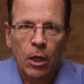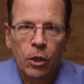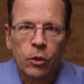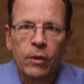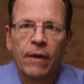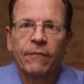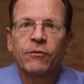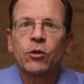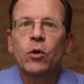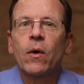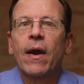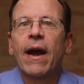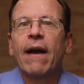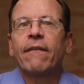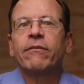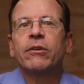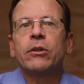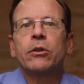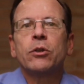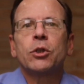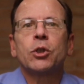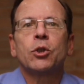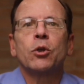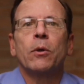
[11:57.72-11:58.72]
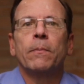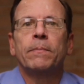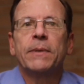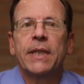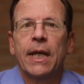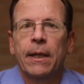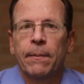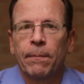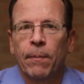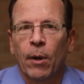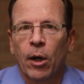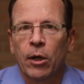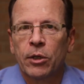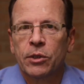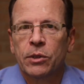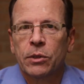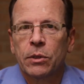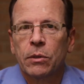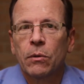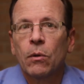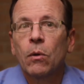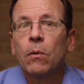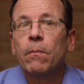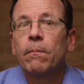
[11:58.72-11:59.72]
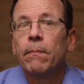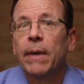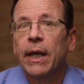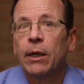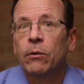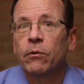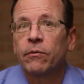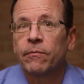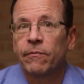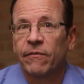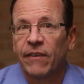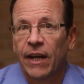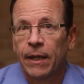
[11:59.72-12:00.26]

You have 2 avenues to obtain parts made with